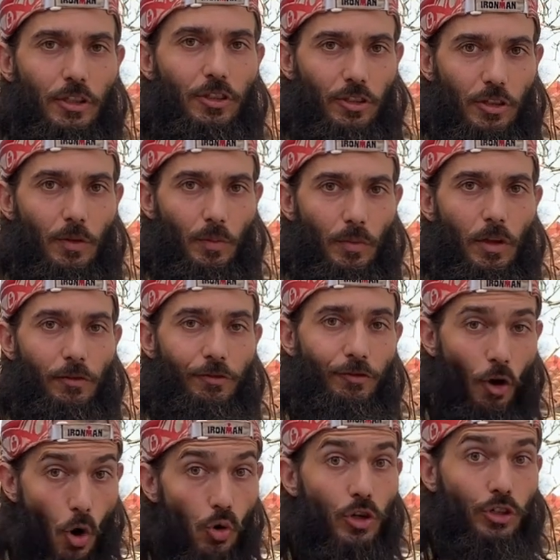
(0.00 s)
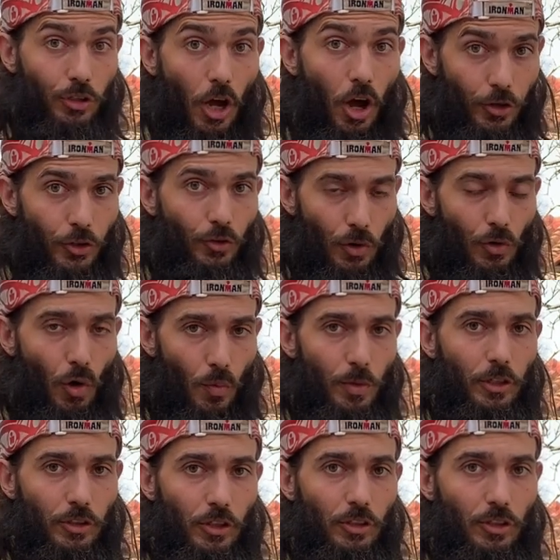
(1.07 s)
system and focus on your
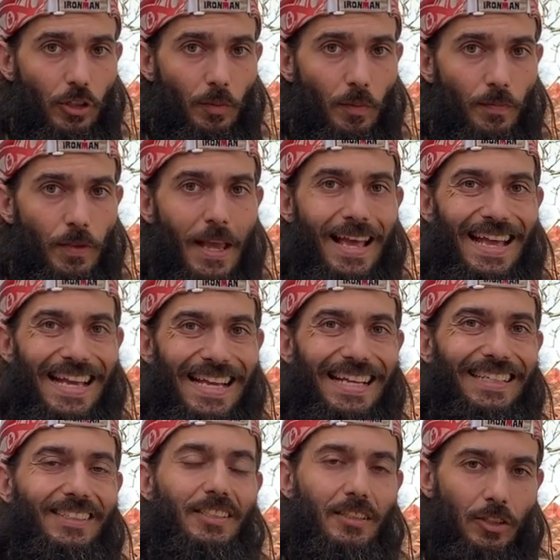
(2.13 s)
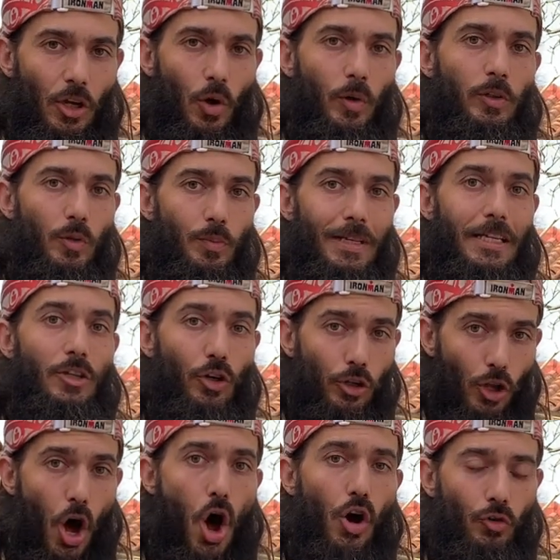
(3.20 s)
aerobic system is going to be your
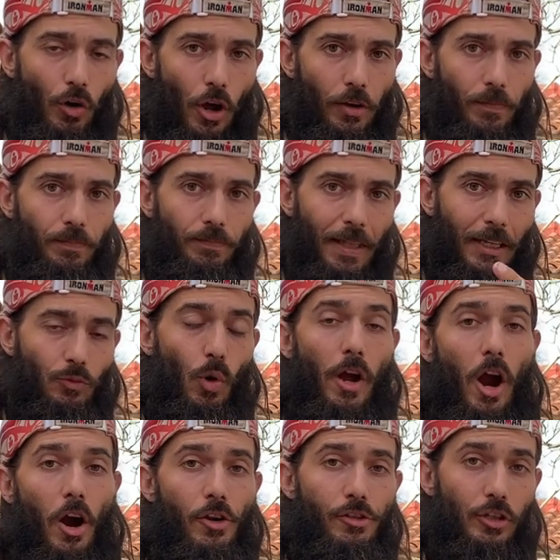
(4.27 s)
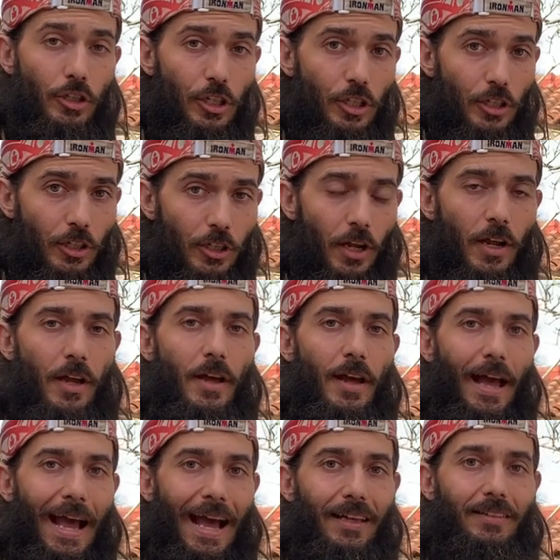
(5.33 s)
long run. That's why Arthur Lydiard
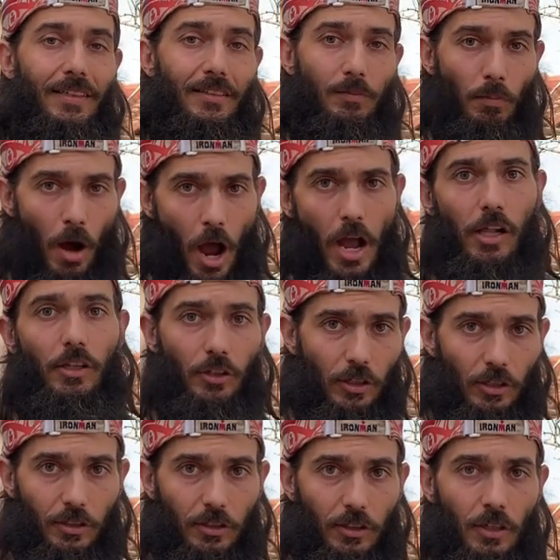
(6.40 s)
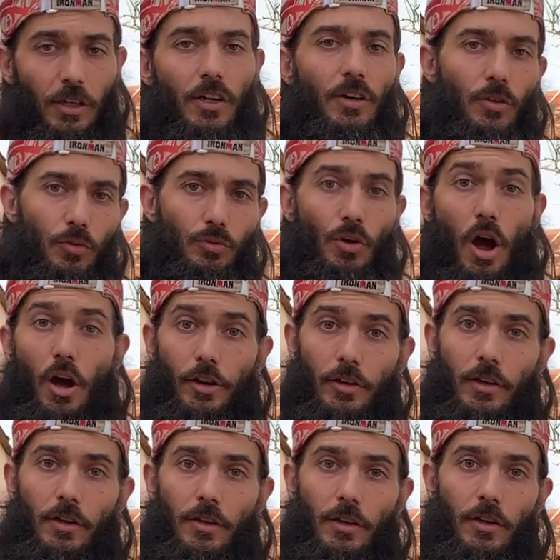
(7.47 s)
has his milers
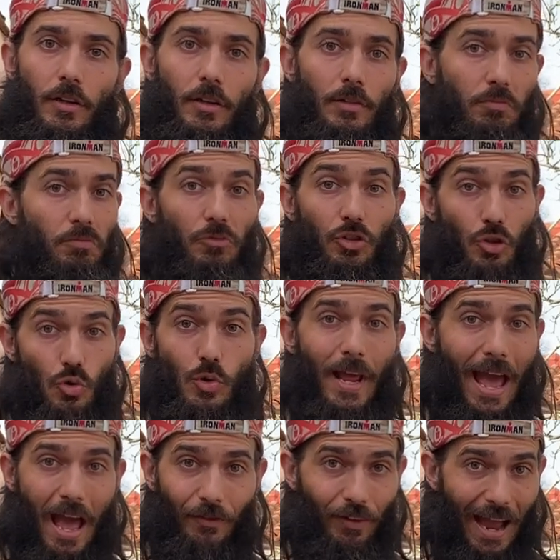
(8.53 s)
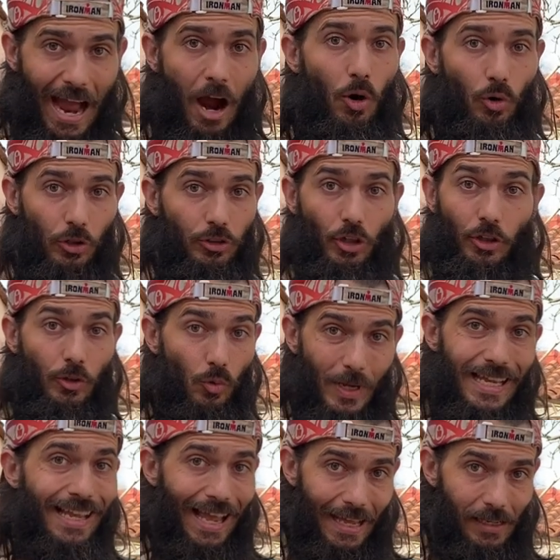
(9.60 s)
run 2.5 hours on the
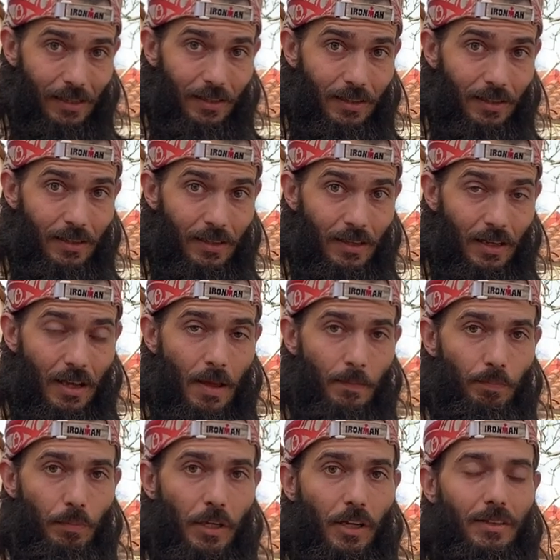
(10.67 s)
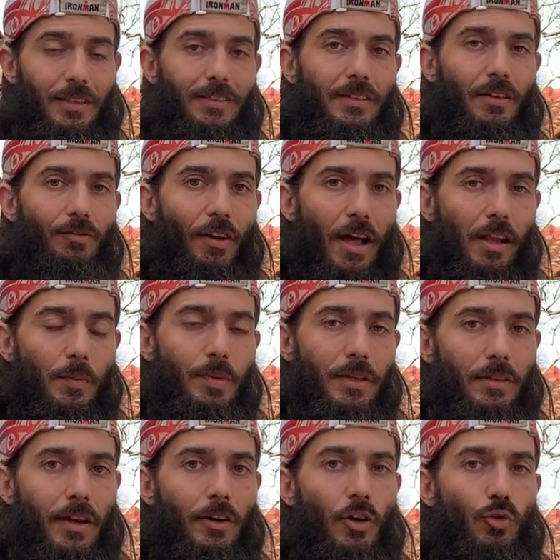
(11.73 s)
weekend, because it's
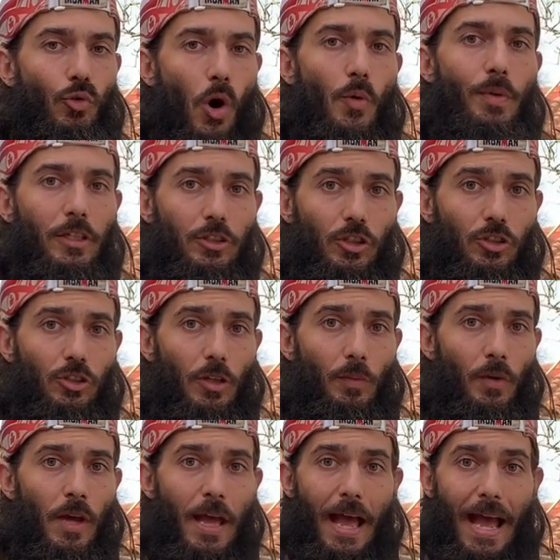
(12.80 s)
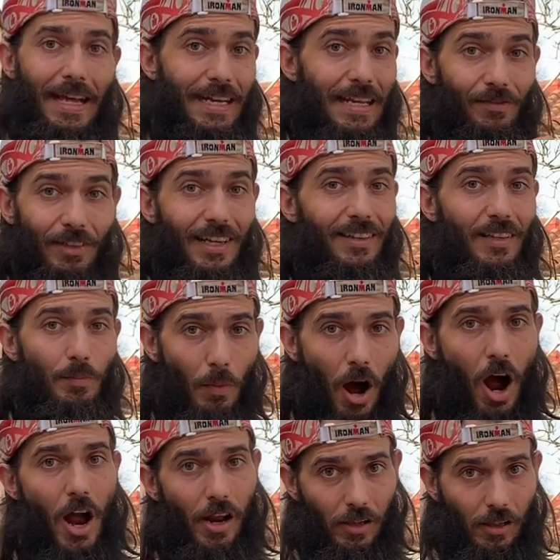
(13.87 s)
developing their aerobic system. And even in the
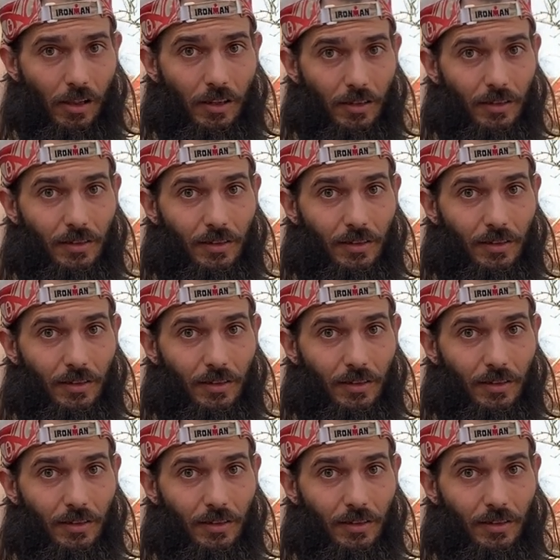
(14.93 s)
mile,